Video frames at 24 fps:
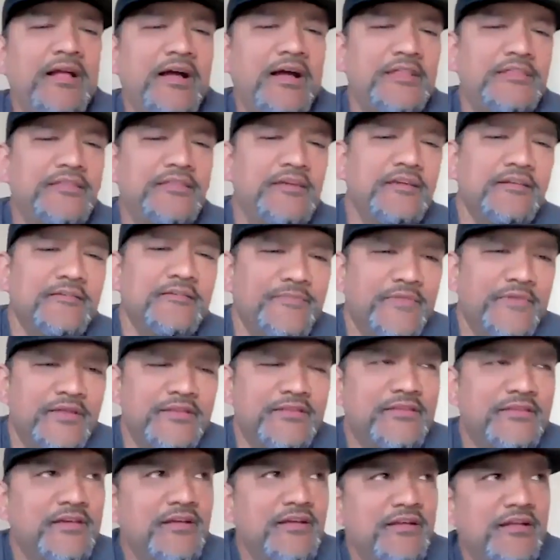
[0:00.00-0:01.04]
I think
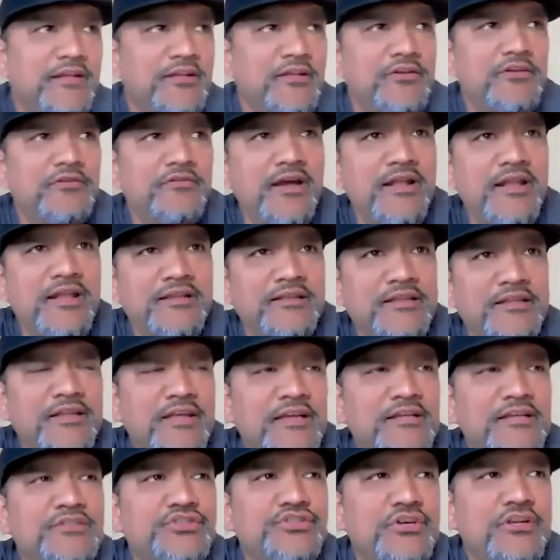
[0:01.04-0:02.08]
like you're right. Like the
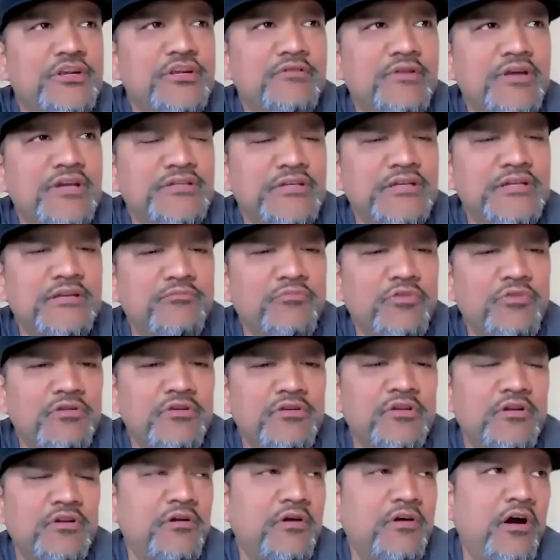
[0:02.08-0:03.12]
next generation,
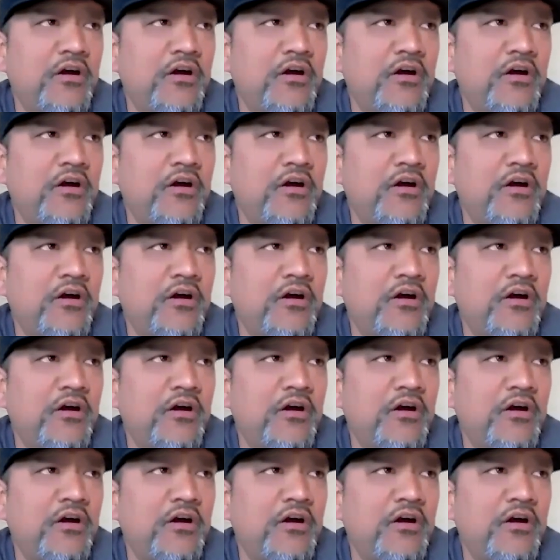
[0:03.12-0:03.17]
you know,